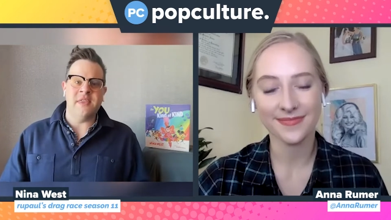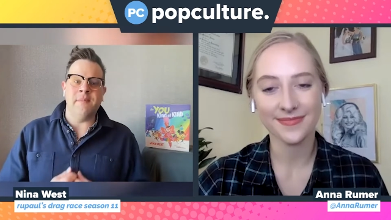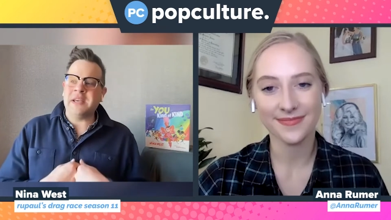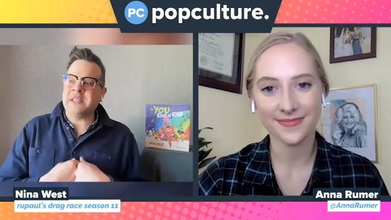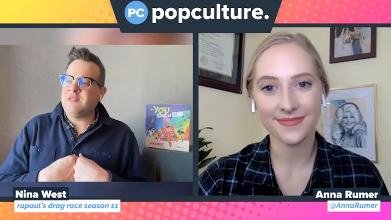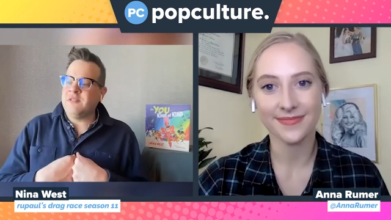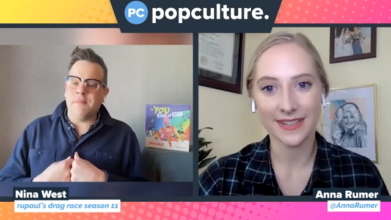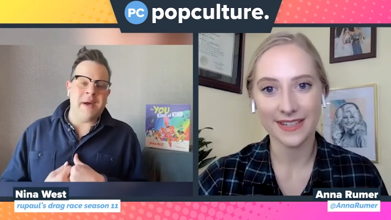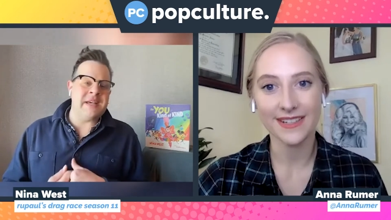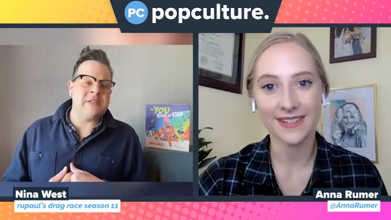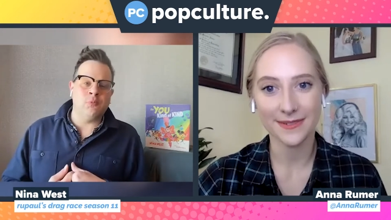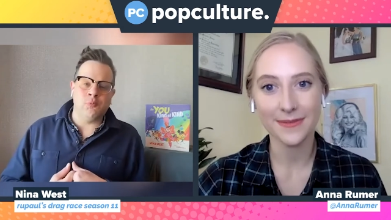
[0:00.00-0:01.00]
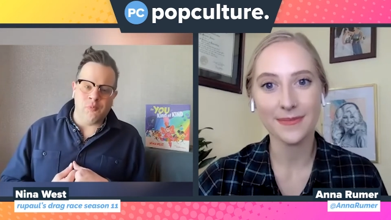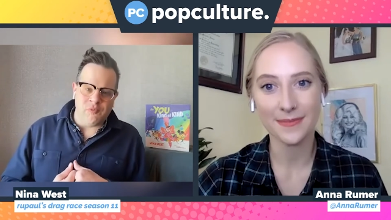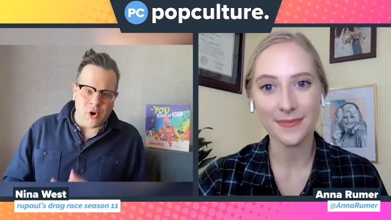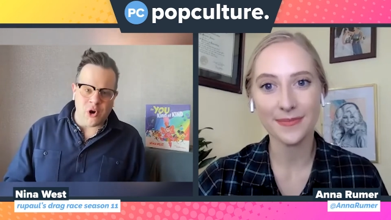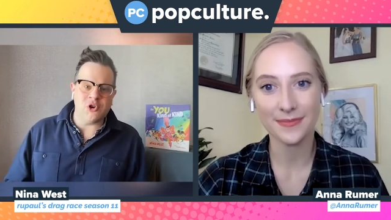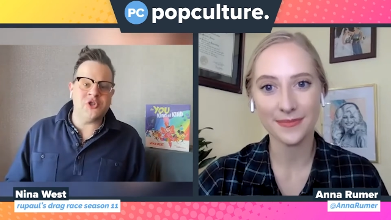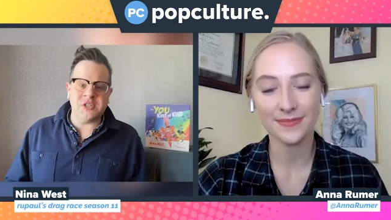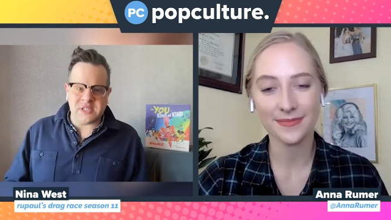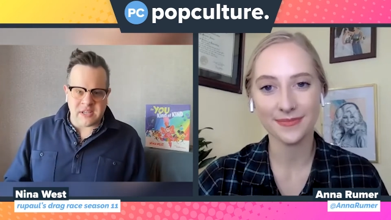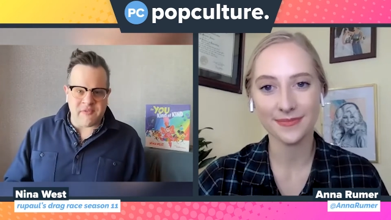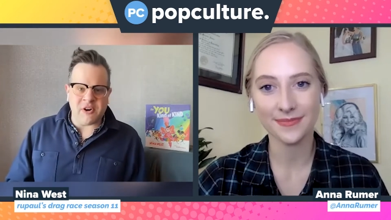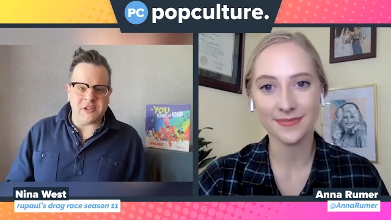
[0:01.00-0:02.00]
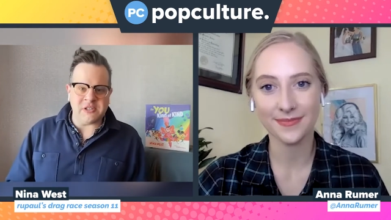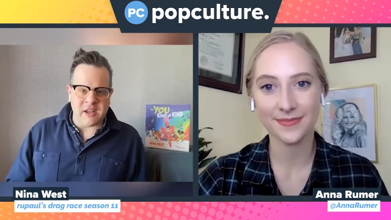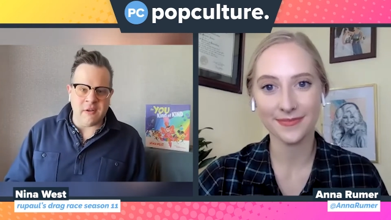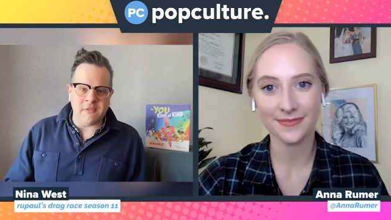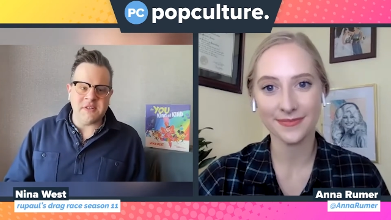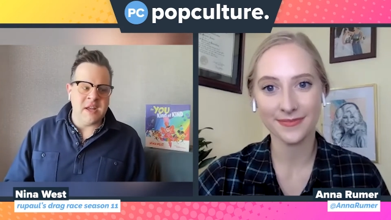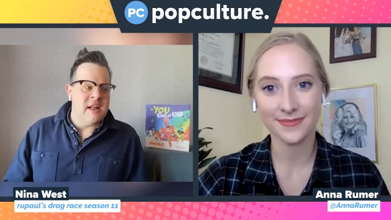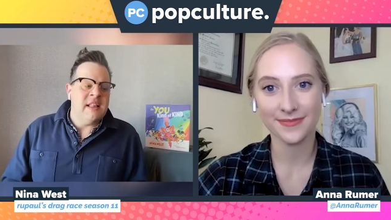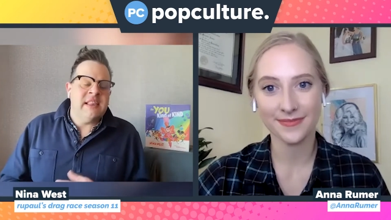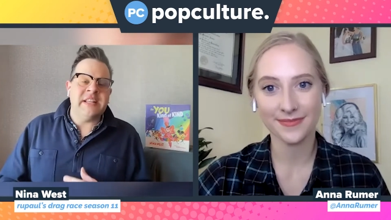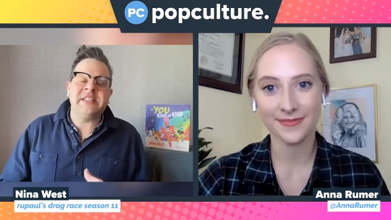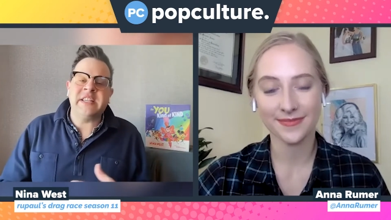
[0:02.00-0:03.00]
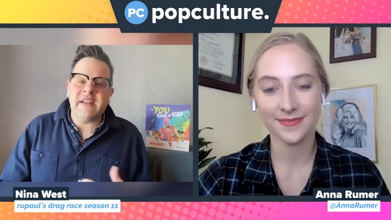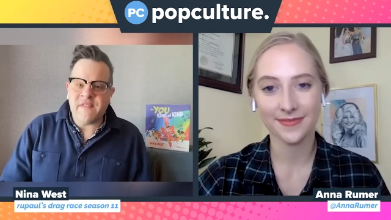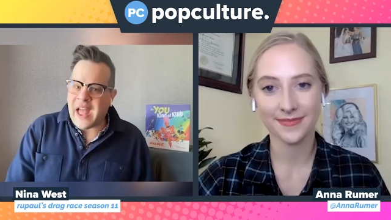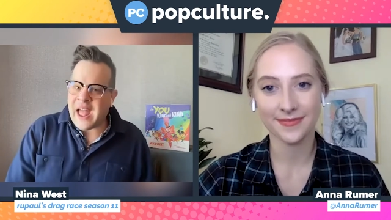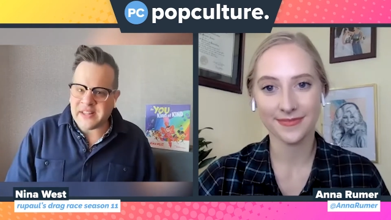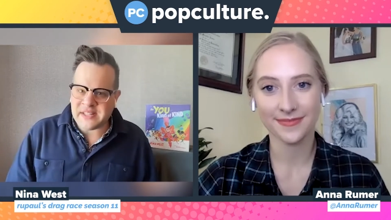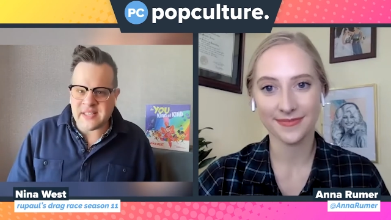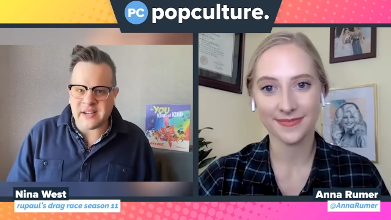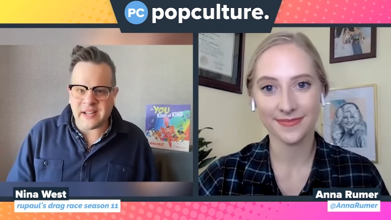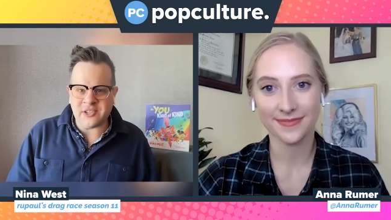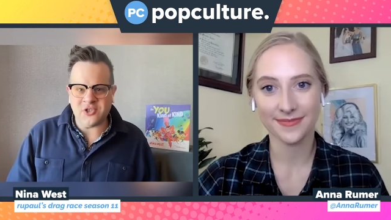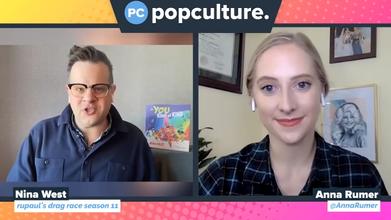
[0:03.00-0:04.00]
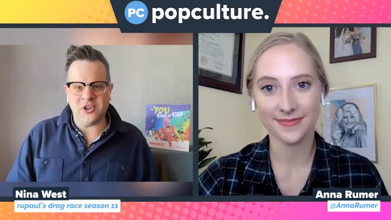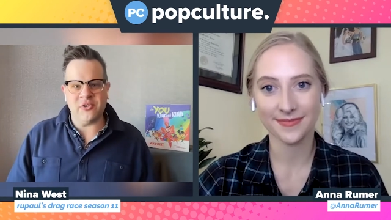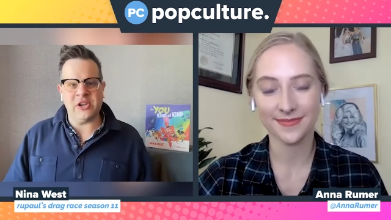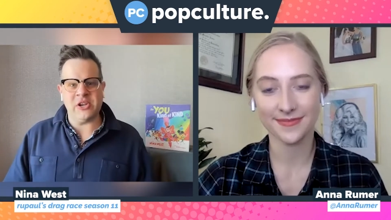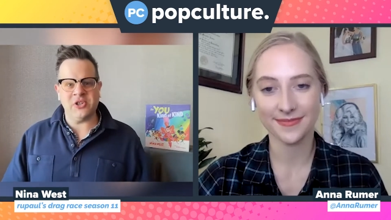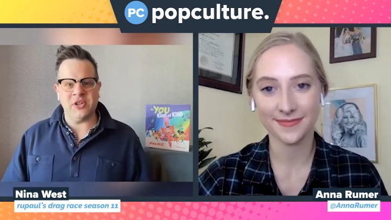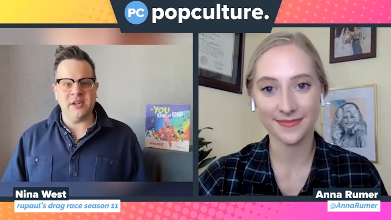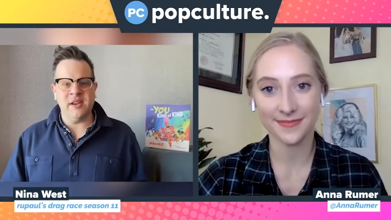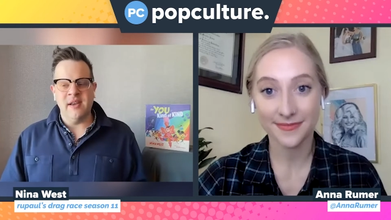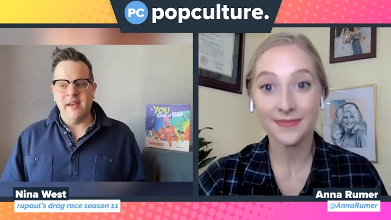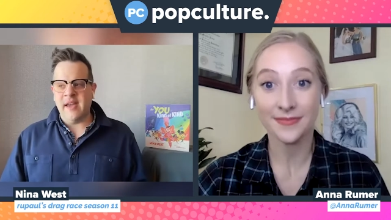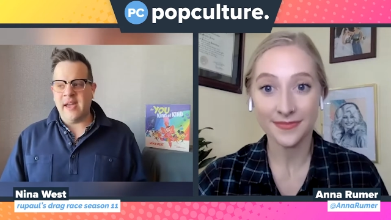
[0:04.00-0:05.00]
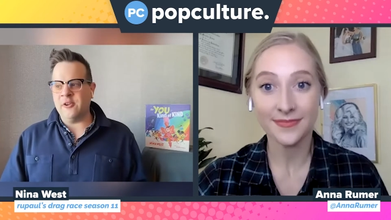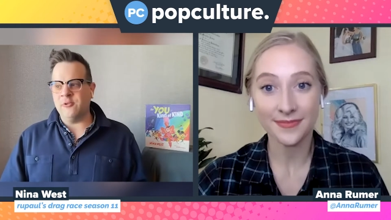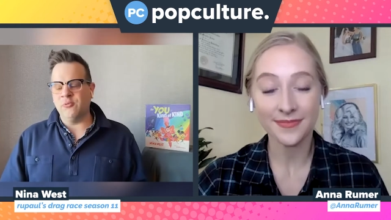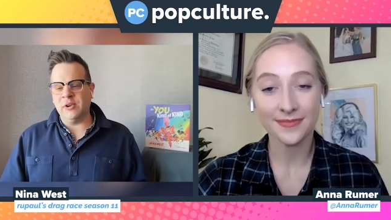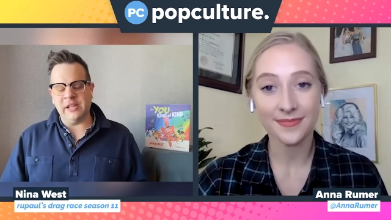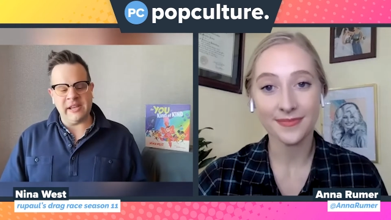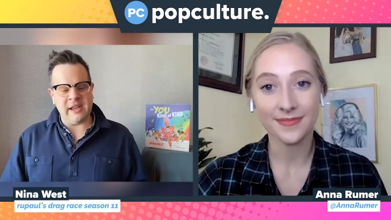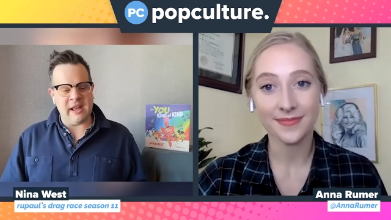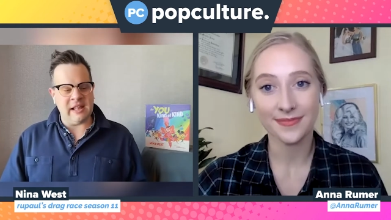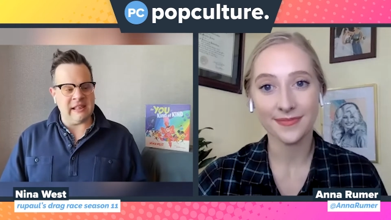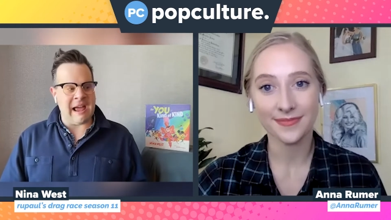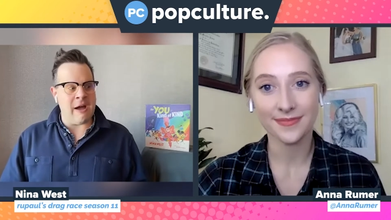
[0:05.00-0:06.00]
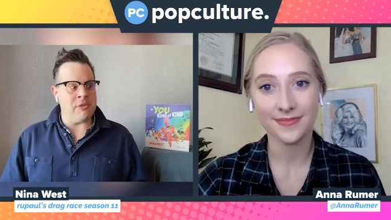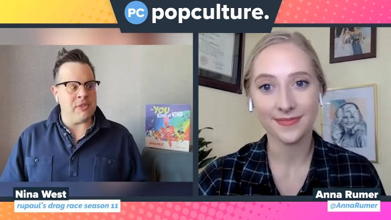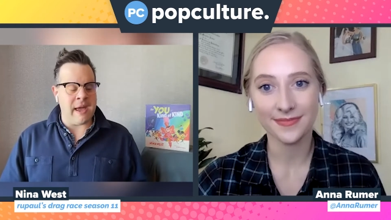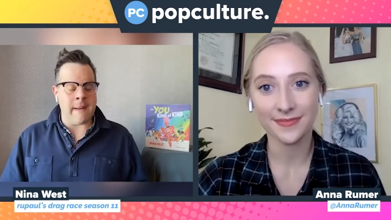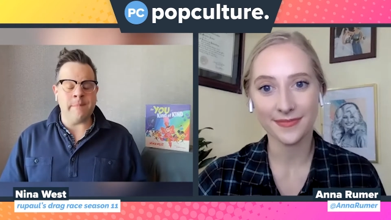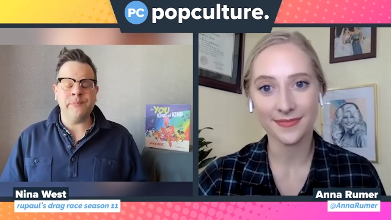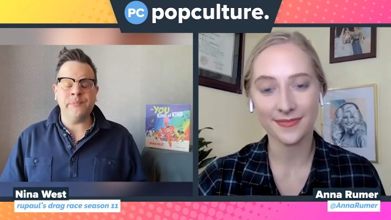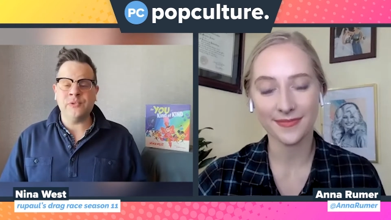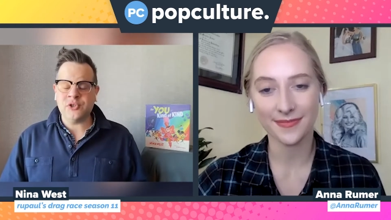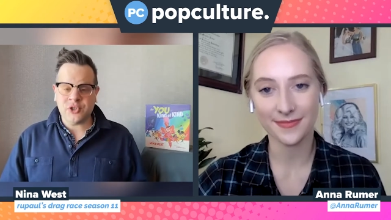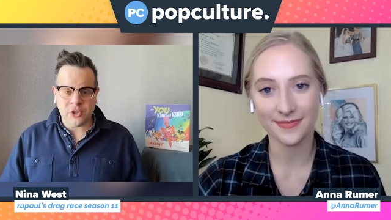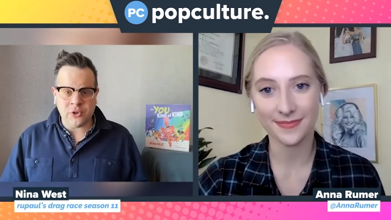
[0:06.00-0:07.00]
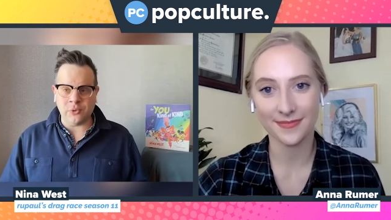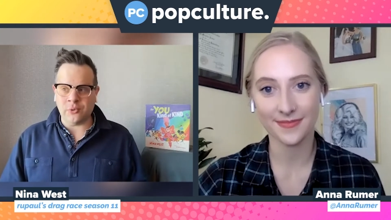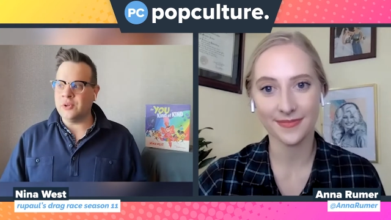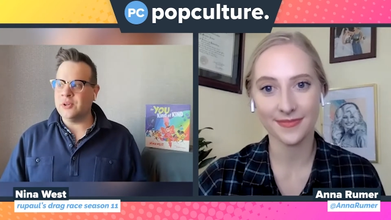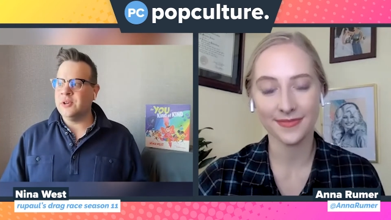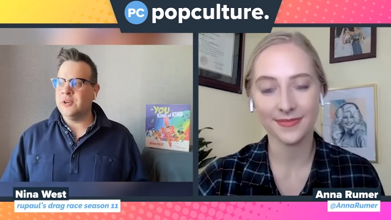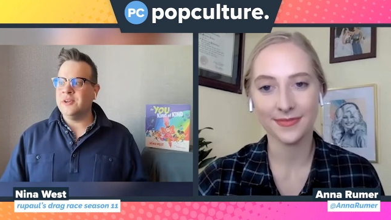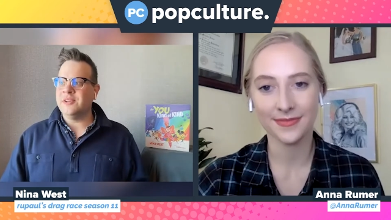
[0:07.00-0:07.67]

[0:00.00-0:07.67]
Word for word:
Speaker 1: the best the best versions of ourselves let's give that to the next generation and really allow them to,